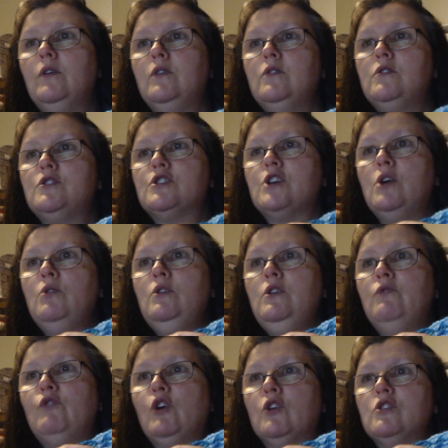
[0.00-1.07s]
so
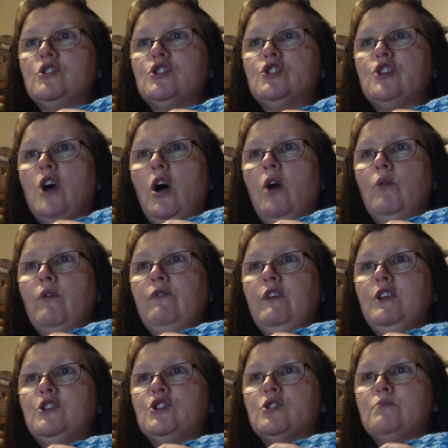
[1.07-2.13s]
you've got to start with
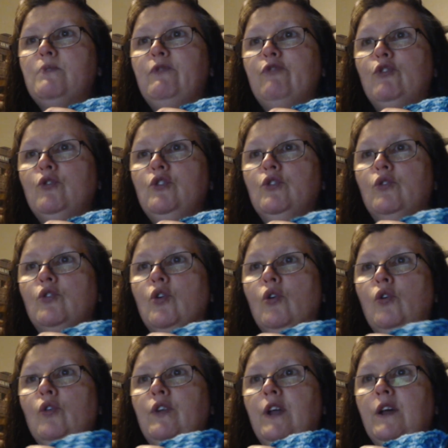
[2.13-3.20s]
it just before your
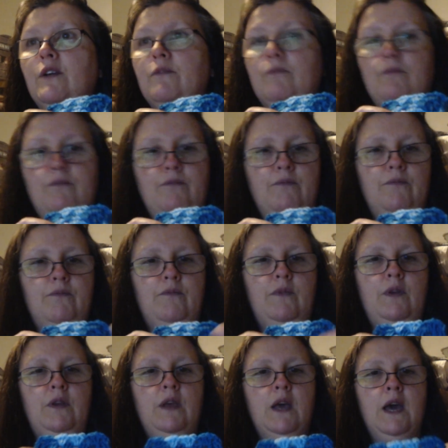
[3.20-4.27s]
corner,
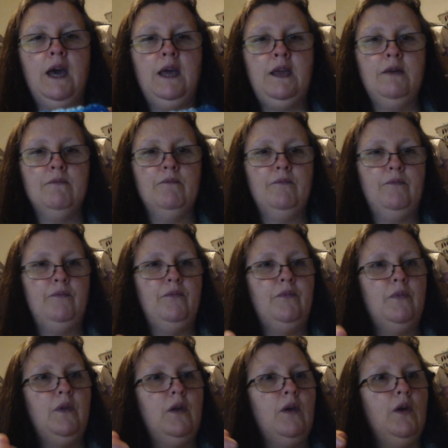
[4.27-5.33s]
okay,
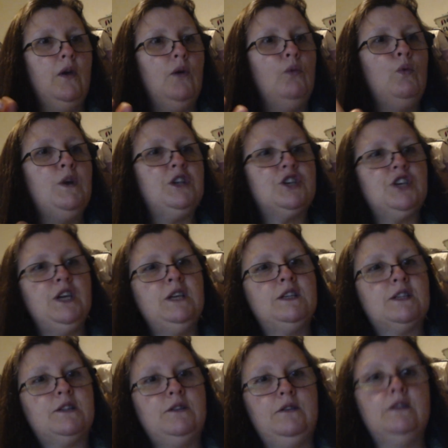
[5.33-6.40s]
which
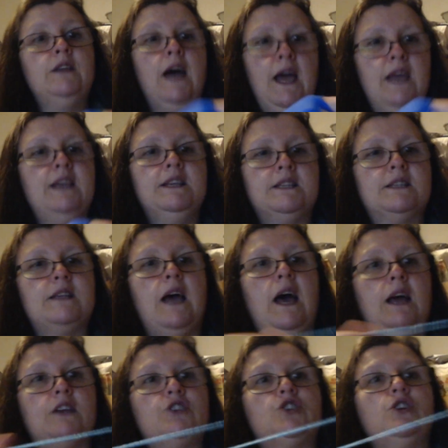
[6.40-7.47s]
is, that is
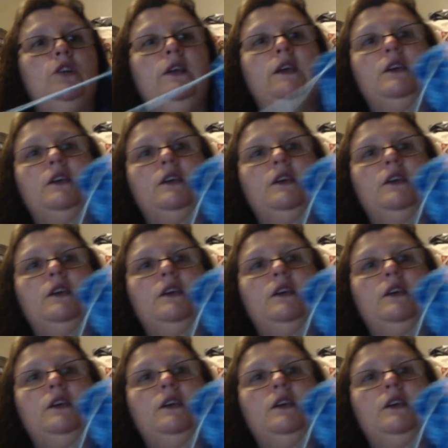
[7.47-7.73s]
actually